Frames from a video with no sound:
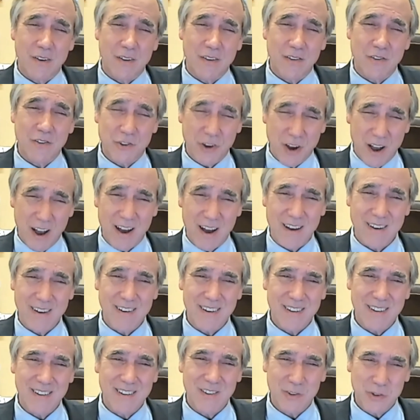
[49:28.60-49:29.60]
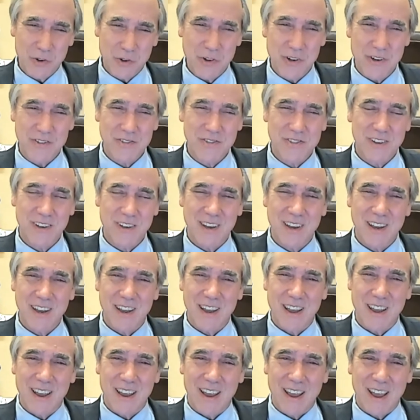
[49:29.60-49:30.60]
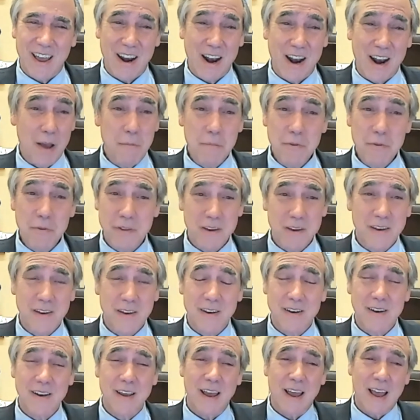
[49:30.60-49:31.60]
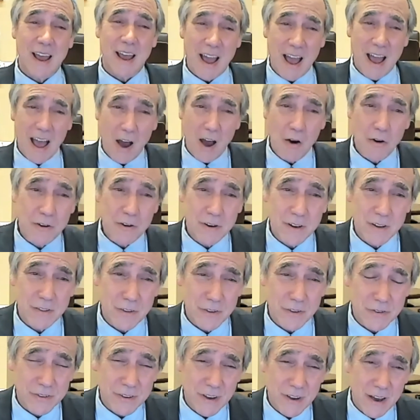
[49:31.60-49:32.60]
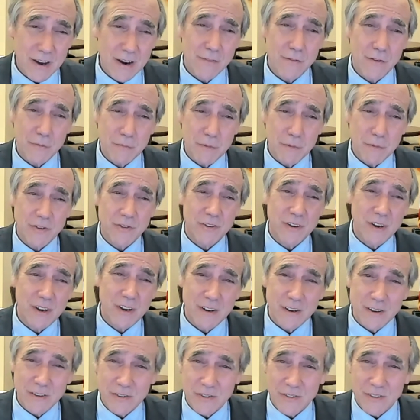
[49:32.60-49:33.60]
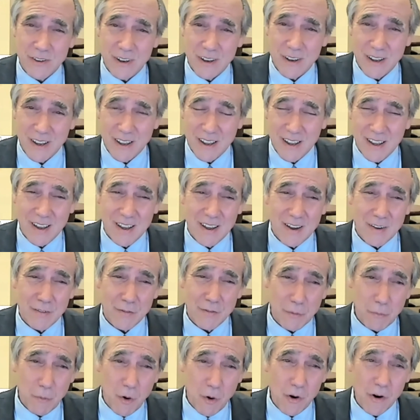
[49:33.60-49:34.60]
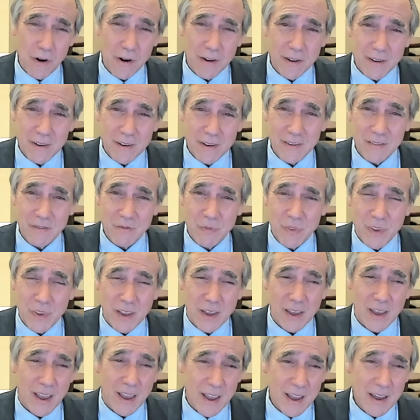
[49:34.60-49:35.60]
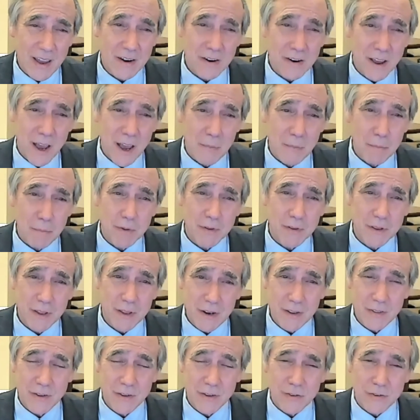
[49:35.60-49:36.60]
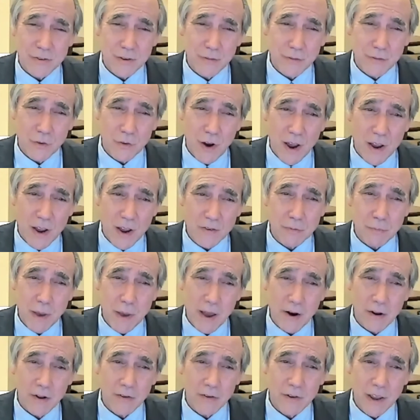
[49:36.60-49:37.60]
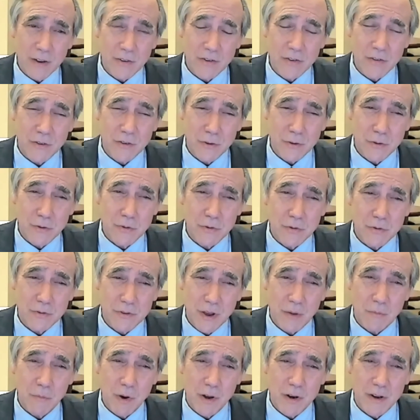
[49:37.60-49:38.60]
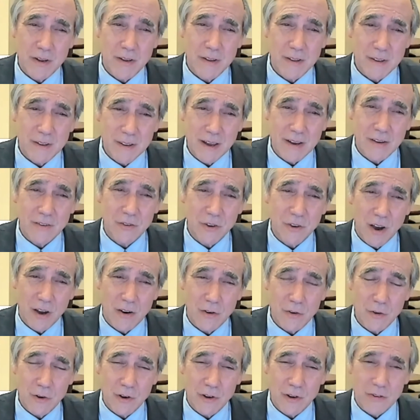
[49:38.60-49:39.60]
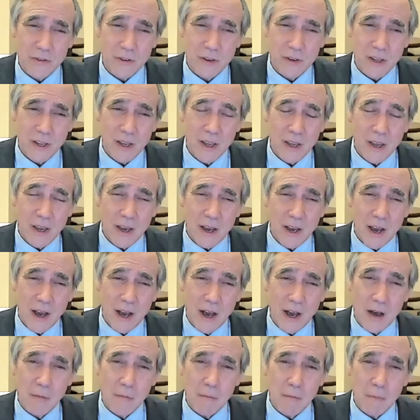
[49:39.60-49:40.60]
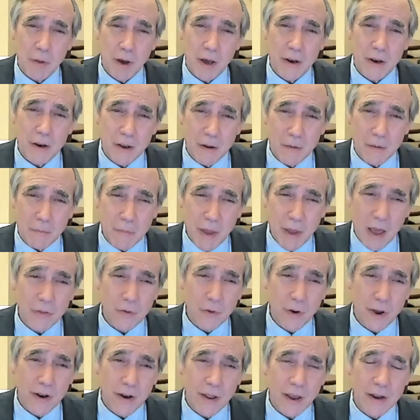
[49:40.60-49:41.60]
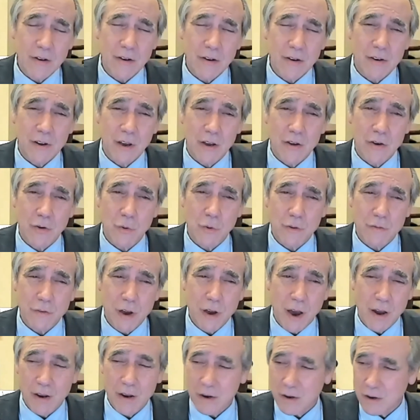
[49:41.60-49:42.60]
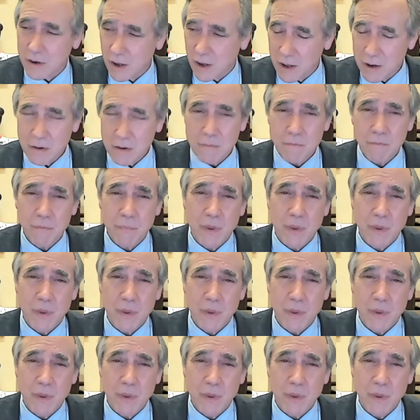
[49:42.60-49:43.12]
John Lewis, and I'm thinking, how did the son of a machinist from Oregon end up leading this civil rights battle next to somebody like John Lewis? But Matthew, I'd like to tell you we've got it done.